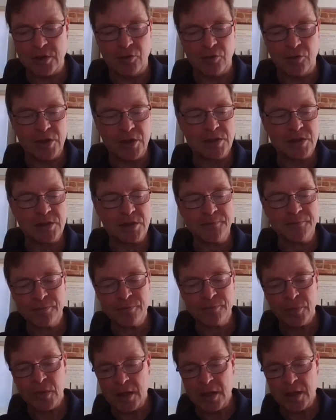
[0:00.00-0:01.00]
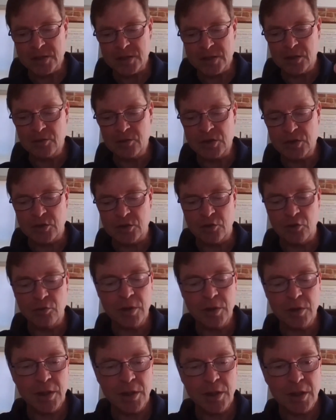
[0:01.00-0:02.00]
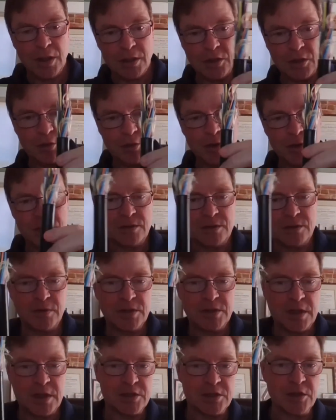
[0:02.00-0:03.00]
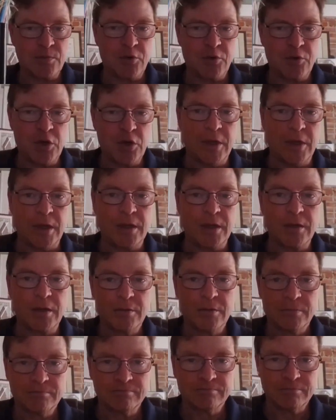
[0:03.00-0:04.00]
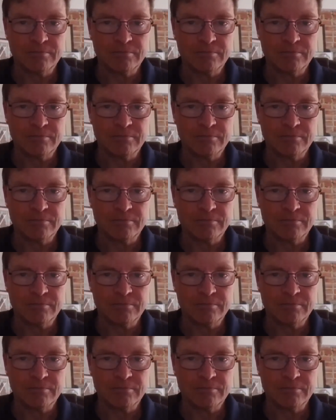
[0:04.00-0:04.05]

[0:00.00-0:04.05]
So this is a loose tube. So it's actually pretty big.